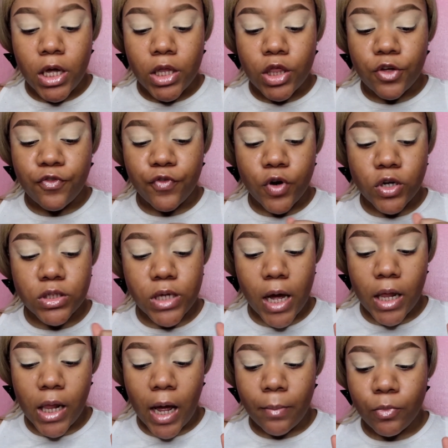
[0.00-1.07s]
The first
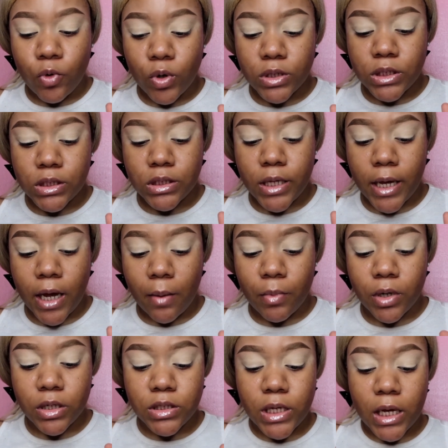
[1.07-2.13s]
color I'm going to
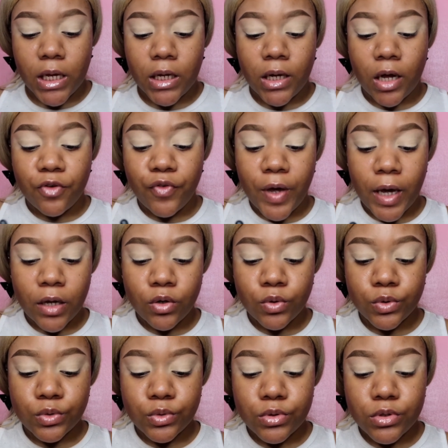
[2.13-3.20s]
take Love
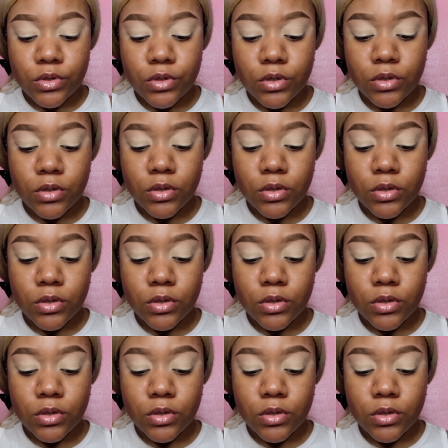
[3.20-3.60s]
Handles,